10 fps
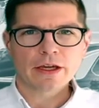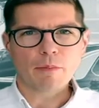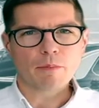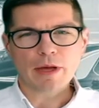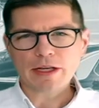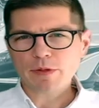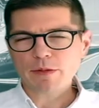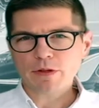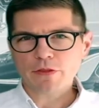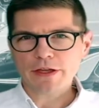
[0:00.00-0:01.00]
Many
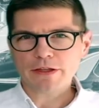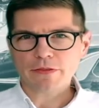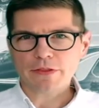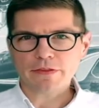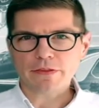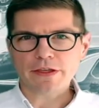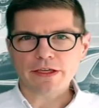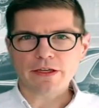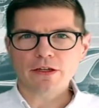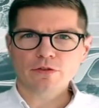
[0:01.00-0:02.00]
people think that
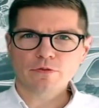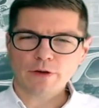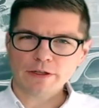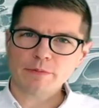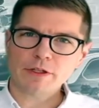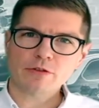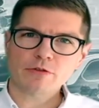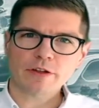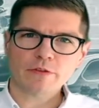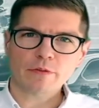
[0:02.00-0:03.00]
the fundamental
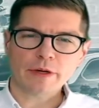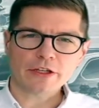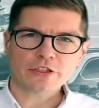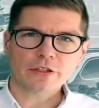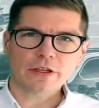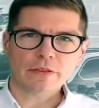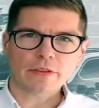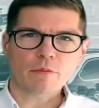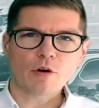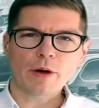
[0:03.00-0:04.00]
transformation in the
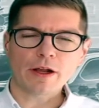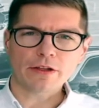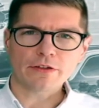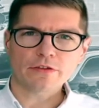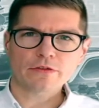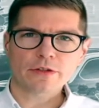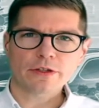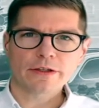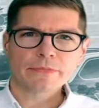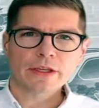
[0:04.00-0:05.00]
mobile
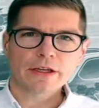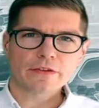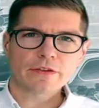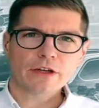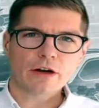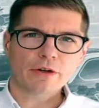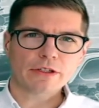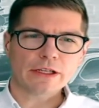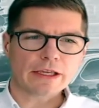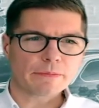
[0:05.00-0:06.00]
industry is
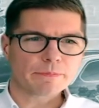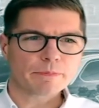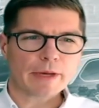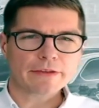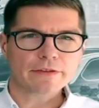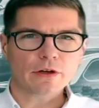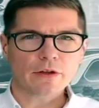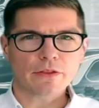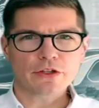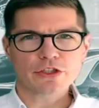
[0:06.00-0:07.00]
currently based
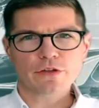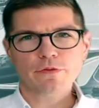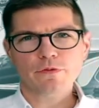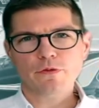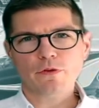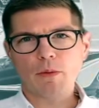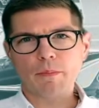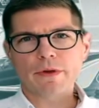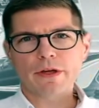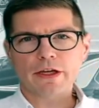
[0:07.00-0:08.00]
on the shift
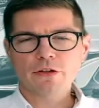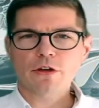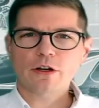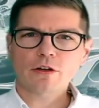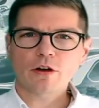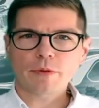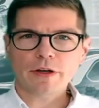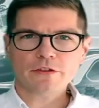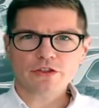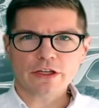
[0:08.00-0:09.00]
from internal
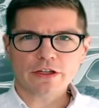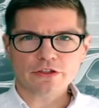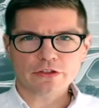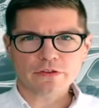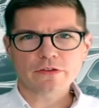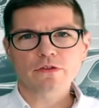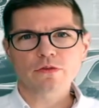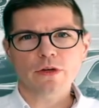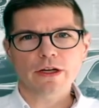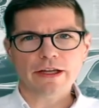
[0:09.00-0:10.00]
combustion engines
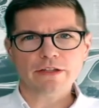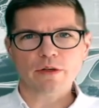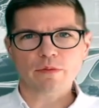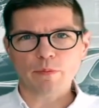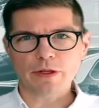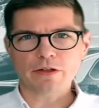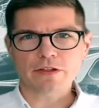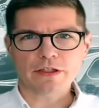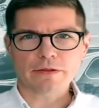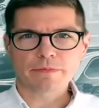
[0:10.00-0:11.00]
to electric
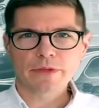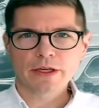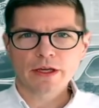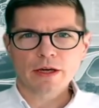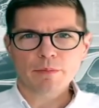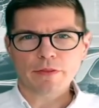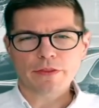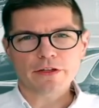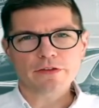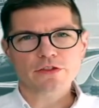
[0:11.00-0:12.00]
mobility. But
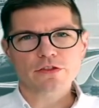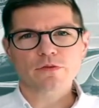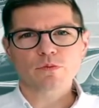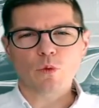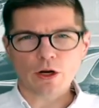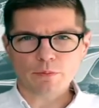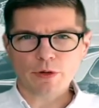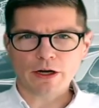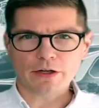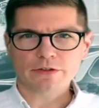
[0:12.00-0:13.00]
that is just one
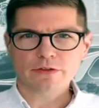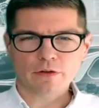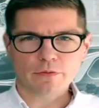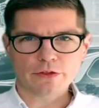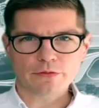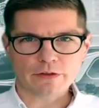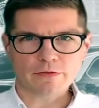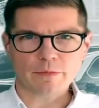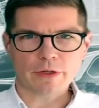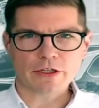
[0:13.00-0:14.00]
part of the
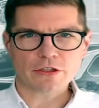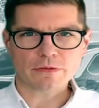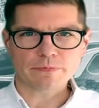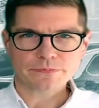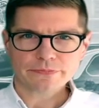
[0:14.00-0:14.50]
transformation.